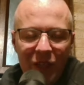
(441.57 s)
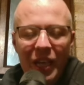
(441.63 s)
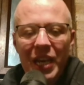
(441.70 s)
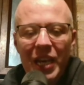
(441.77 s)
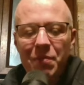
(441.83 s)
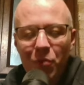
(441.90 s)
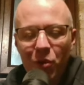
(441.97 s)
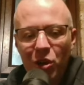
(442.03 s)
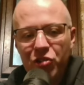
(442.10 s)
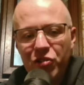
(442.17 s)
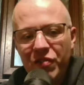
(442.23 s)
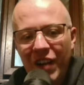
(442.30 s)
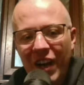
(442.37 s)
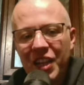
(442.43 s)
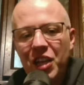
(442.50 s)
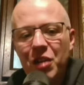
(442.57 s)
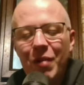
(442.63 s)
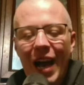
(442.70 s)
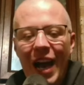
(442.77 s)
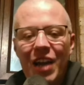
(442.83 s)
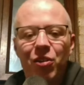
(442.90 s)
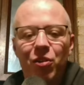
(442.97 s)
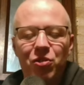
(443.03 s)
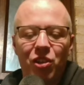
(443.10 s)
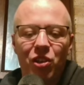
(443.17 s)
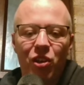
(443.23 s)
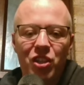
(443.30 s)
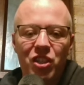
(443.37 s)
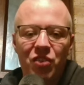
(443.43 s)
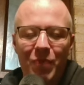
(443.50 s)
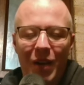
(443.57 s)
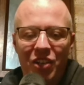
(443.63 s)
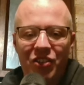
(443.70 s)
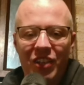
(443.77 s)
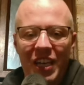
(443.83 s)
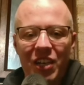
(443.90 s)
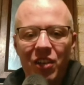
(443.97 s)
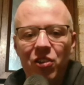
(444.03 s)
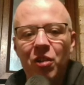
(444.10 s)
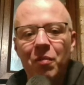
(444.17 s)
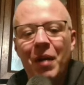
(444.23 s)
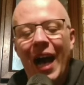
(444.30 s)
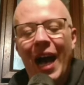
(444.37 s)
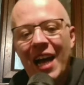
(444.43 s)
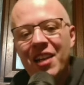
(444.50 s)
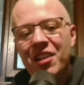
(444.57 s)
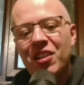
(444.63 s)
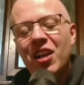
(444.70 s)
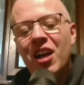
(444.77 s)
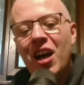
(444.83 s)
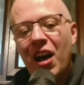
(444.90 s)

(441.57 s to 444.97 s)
in monetary value and also loss of matchday income and